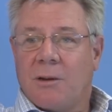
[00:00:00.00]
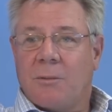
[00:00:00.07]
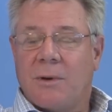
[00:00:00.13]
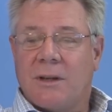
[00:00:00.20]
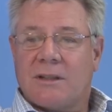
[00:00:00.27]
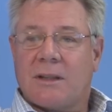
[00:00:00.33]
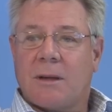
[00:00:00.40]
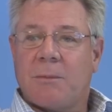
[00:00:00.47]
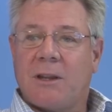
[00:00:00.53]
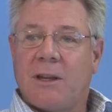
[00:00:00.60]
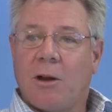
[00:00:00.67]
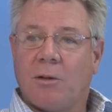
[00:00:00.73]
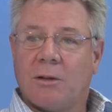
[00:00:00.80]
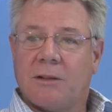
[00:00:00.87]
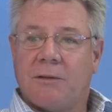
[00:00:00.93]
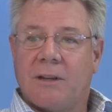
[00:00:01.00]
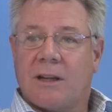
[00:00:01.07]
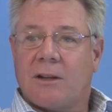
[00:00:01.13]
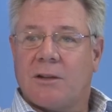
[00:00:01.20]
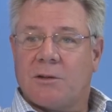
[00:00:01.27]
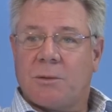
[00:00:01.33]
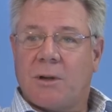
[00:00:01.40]
where some of the older
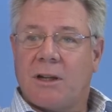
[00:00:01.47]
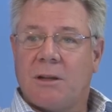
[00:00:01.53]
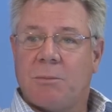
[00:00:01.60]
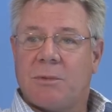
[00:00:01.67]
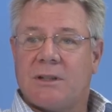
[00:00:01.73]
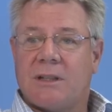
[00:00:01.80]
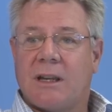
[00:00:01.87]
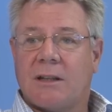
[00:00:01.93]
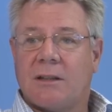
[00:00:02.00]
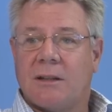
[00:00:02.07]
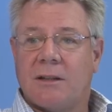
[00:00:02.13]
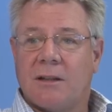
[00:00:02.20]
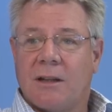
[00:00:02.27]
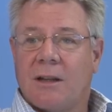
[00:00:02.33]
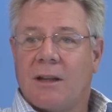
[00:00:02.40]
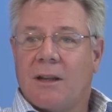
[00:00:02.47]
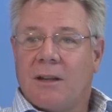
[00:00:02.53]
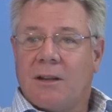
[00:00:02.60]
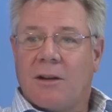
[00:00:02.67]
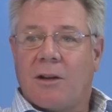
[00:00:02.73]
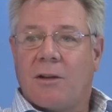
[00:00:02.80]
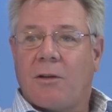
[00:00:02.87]
vehicles were only protected,
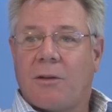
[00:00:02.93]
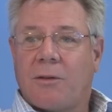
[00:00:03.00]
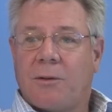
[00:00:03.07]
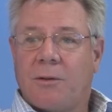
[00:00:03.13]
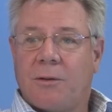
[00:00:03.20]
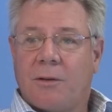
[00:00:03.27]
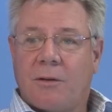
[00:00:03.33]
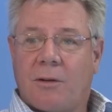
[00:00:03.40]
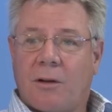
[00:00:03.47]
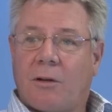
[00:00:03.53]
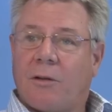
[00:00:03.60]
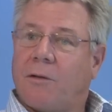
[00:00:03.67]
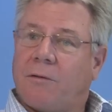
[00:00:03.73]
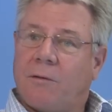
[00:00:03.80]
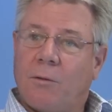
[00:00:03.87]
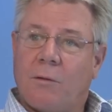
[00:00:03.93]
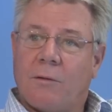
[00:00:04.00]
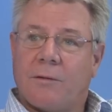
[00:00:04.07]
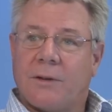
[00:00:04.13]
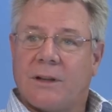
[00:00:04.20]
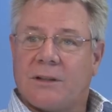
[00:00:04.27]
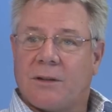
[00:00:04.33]
you know, not, through, not on the floor,
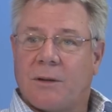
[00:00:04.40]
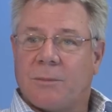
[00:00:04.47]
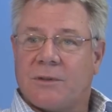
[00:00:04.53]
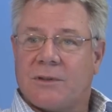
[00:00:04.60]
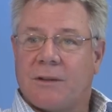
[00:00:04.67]
for example.